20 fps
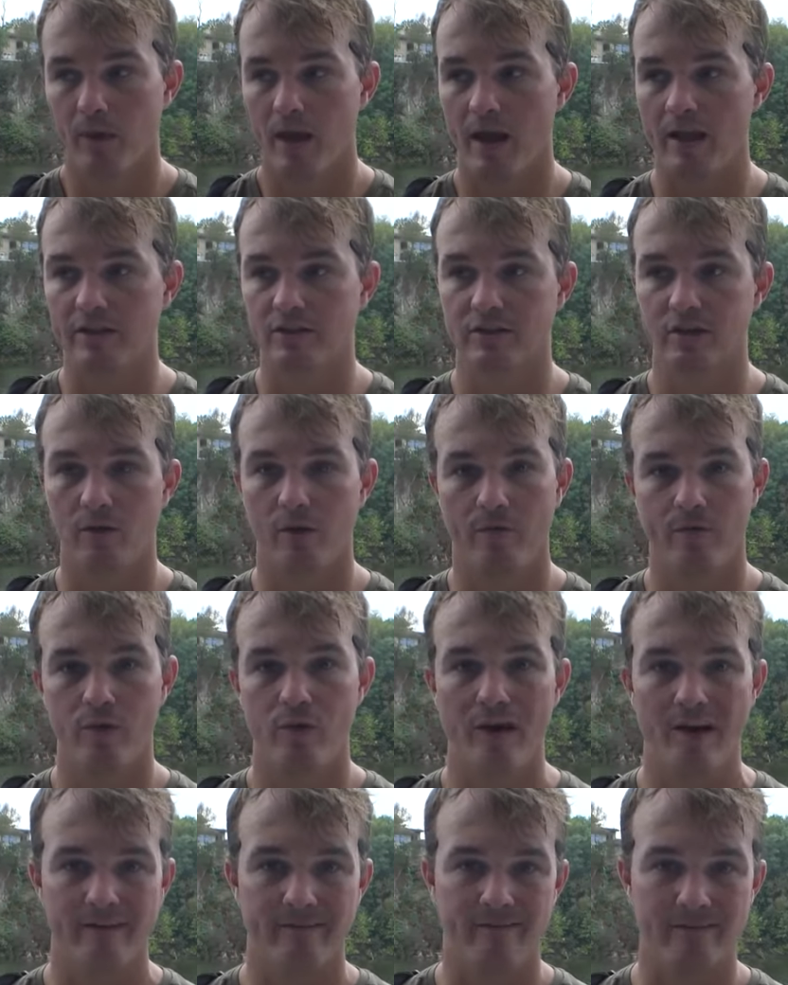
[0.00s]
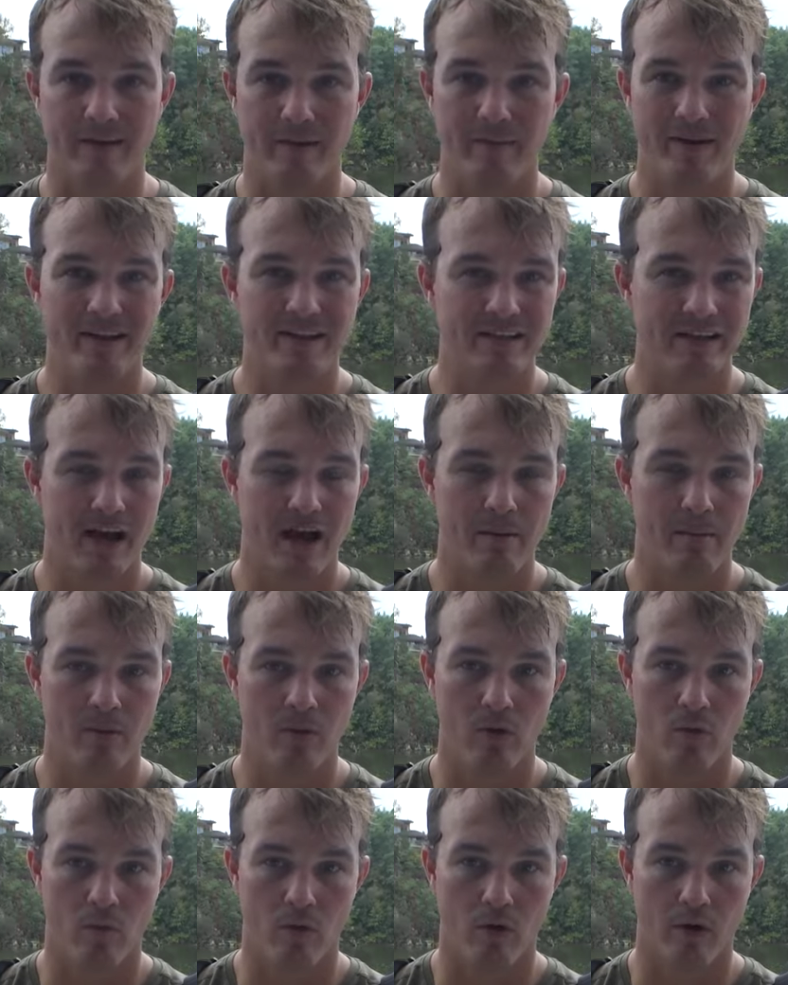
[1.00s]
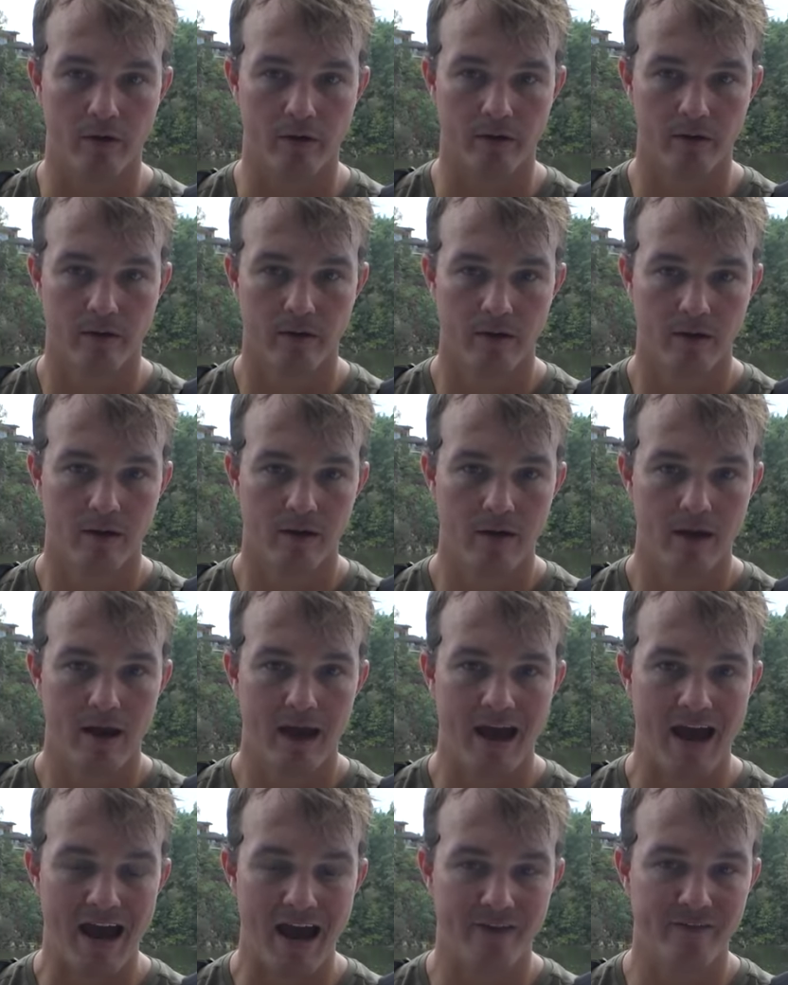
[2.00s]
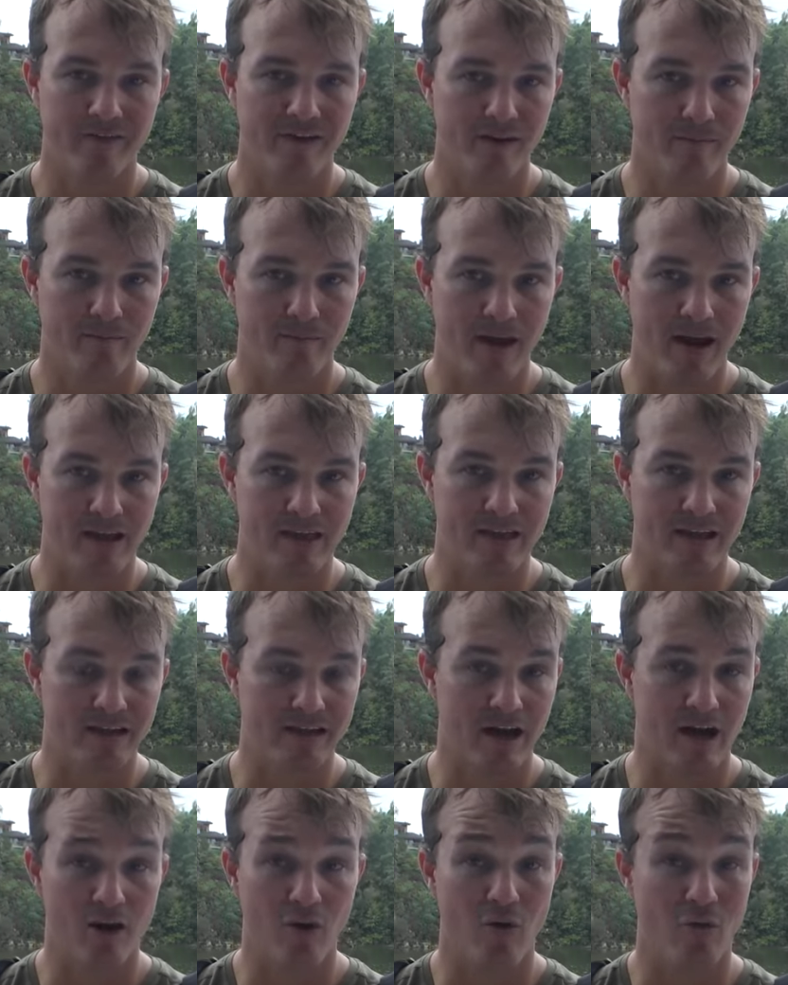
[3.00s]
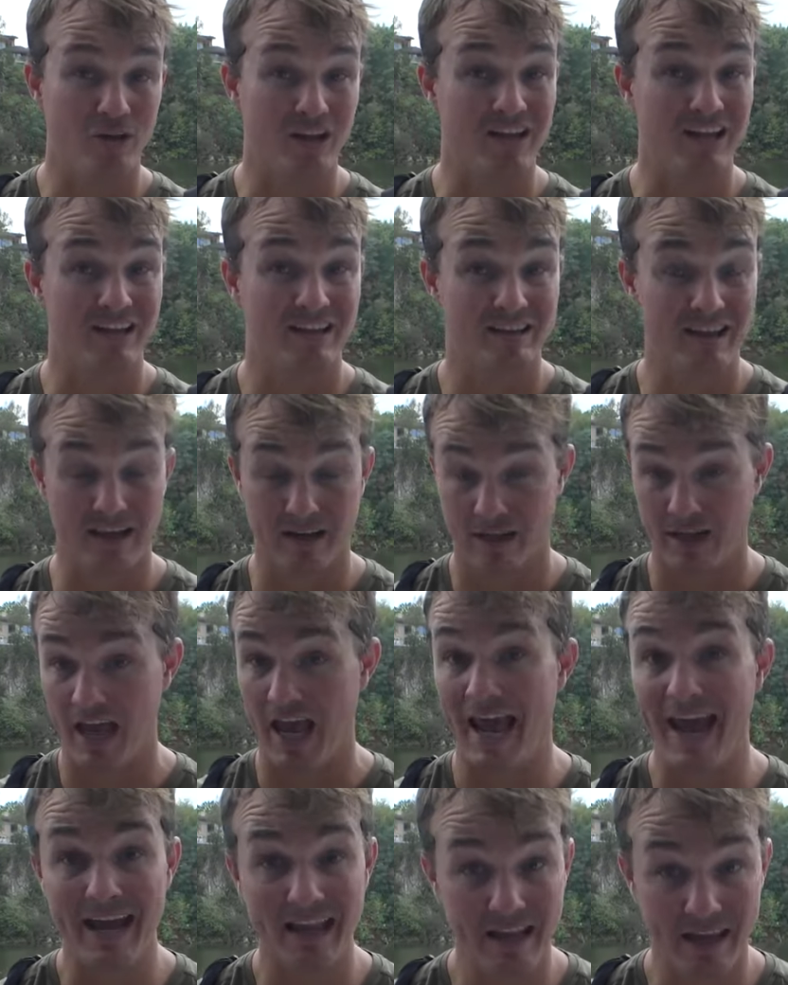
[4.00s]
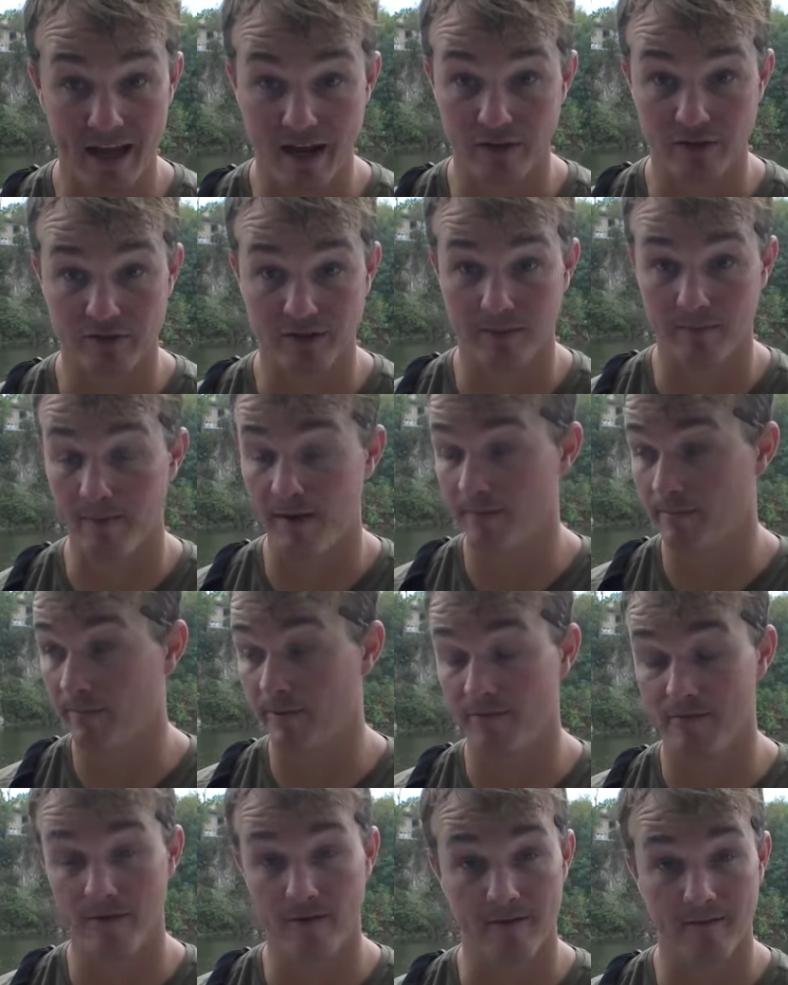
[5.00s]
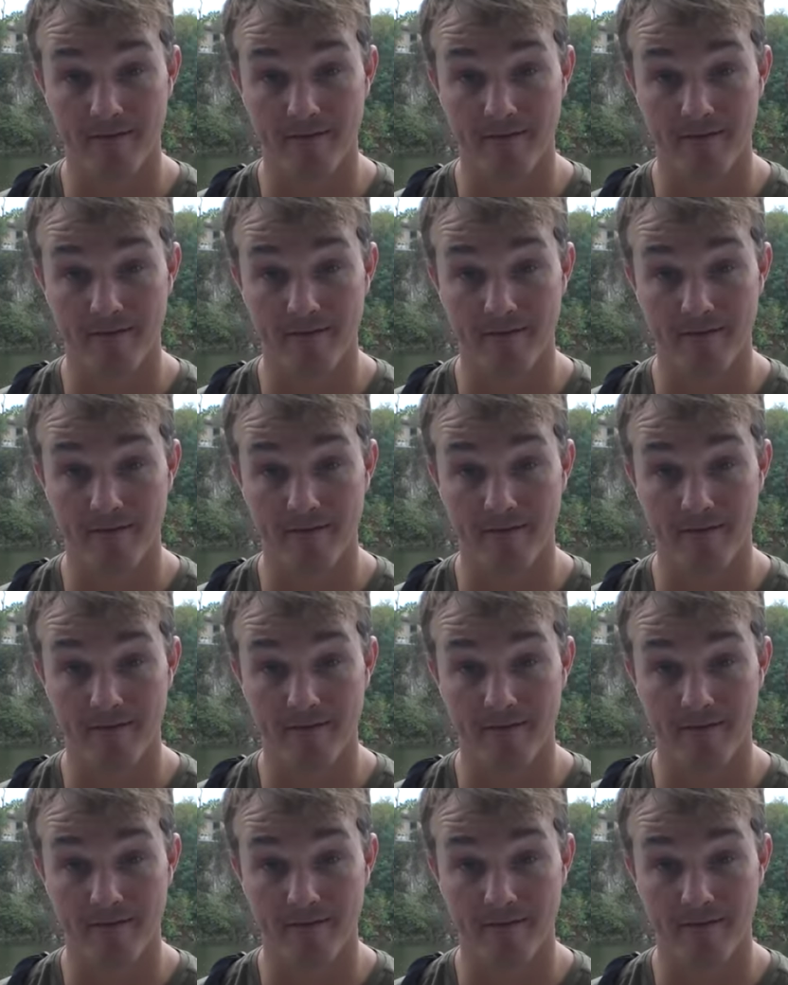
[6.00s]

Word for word: And so if you have limited time on the water, having a bait that not only that can catch them and be very